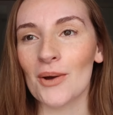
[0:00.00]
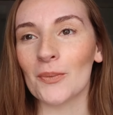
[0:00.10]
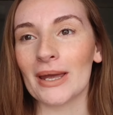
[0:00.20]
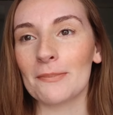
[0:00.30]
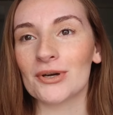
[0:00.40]

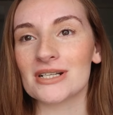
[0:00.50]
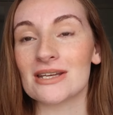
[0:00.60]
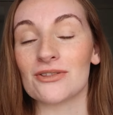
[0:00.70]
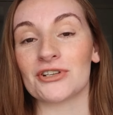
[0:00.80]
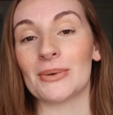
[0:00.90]
We booked
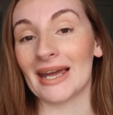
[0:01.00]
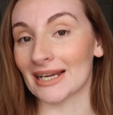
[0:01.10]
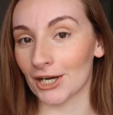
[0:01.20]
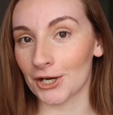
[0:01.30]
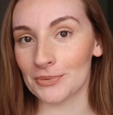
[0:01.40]
it through
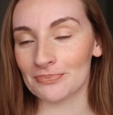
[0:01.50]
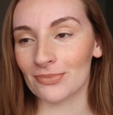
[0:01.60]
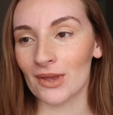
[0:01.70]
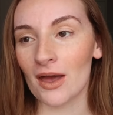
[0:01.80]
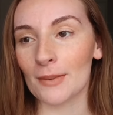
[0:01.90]
Igloo
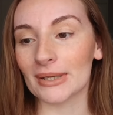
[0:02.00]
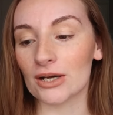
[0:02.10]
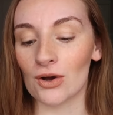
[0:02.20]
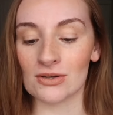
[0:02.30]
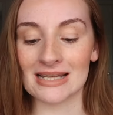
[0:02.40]

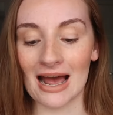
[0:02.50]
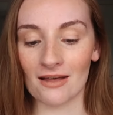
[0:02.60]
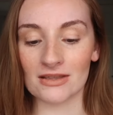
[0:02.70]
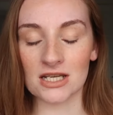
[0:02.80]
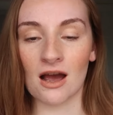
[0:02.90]
because
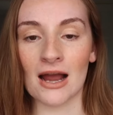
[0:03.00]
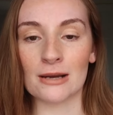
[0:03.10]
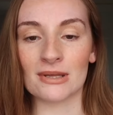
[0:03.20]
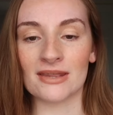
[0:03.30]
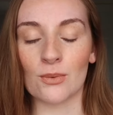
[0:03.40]
at the
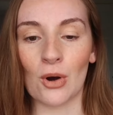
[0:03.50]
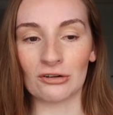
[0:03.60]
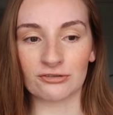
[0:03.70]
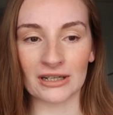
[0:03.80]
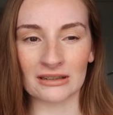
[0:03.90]
time they were
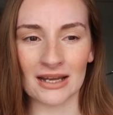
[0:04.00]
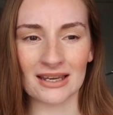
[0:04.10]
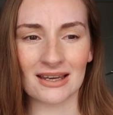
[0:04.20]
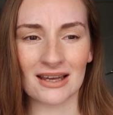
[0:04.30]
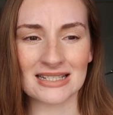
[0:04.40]
offering
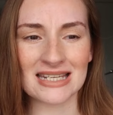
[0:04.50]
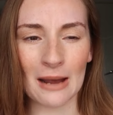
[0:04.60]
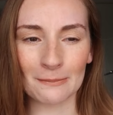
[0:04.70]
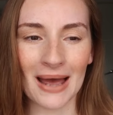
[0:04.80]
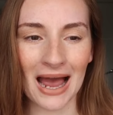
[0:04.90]
like a
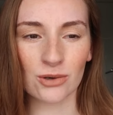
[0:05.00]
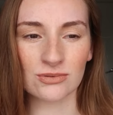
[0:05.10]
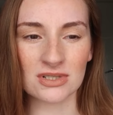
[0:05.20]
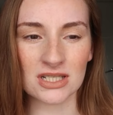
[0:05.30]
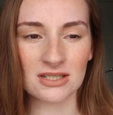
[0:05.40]

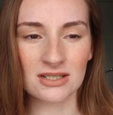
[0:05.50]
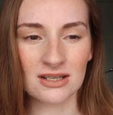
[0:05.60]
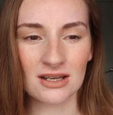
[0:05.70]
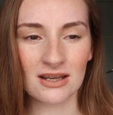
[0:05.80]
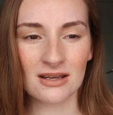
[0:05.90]
£10
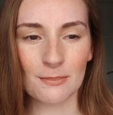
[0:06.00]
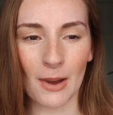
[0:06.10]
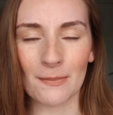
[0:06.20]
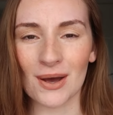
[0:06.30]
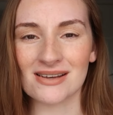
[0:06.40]

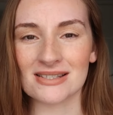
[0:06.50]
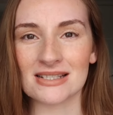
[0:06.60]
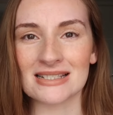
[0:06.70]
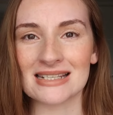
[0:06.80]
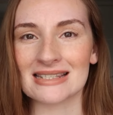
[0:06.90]
per
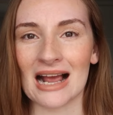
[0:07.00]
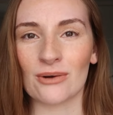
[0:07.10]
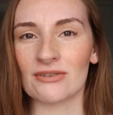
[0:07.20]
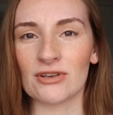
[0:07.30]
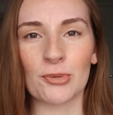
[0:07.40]
person
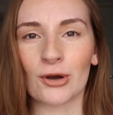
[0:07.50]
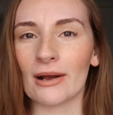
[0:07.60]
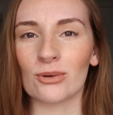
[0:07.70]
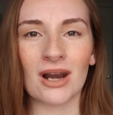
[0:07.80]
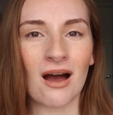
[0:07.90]
discount if you book
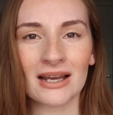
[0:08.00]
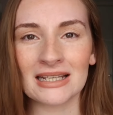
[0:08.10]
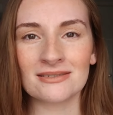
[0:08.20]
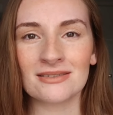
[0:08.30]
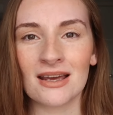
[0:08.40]
it
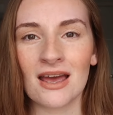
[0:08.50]
online,